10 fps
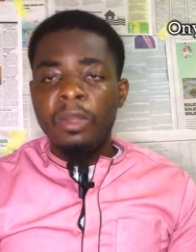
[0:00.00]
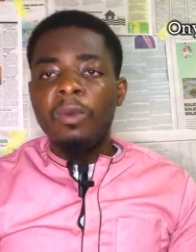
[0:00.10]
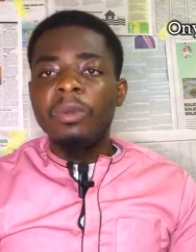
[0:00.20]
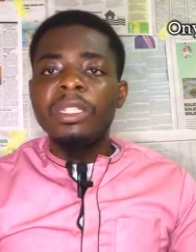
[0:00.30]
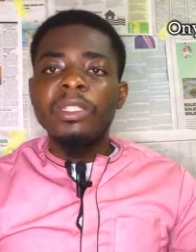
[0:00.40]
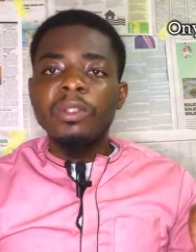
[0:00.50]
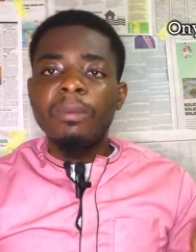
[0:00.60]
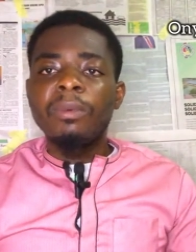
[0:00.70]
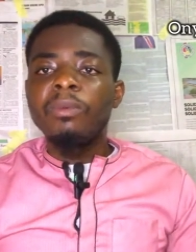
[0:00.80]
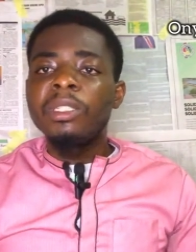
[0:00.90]
which is
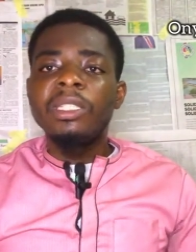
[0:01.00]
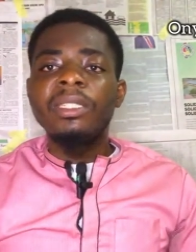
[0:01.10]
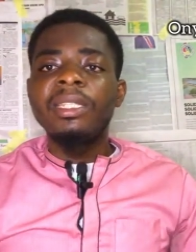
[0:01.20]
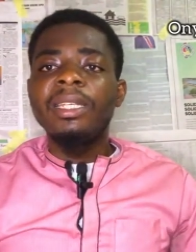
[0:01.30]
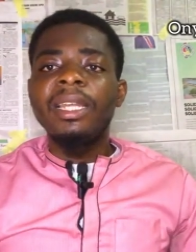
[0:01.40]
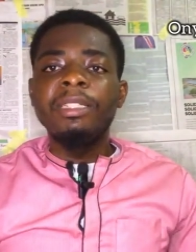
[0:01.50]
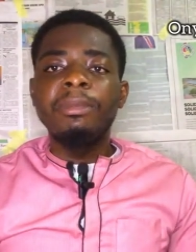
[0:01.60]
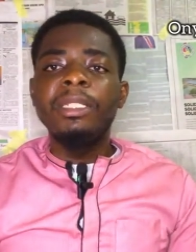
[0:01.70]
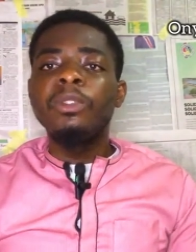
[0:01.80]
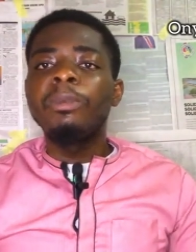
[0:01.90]
the
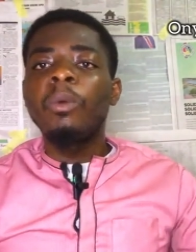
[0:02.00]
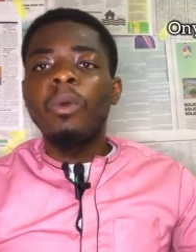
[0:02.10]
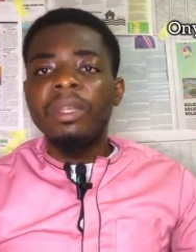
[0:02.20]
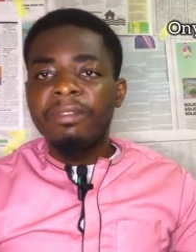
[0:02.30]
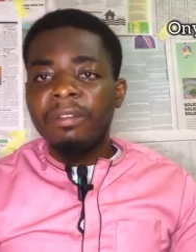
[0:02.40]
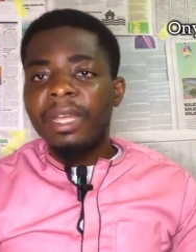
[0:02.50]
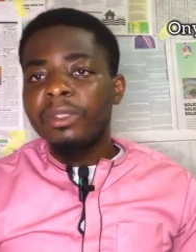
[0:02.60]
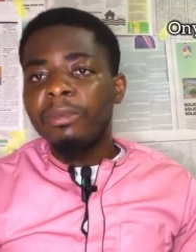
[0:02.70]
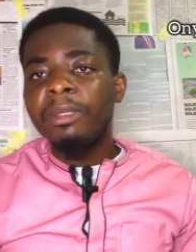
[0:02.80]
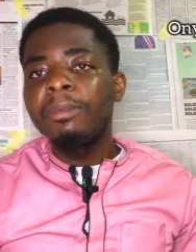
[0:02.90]
eligibility to qualify
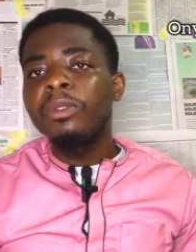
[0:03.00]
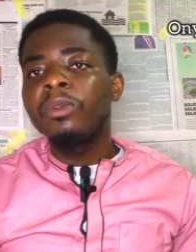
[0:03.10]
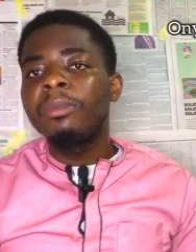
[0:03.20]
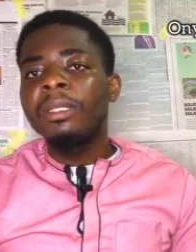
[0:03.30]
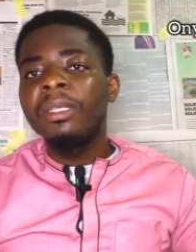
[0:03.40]
to be able to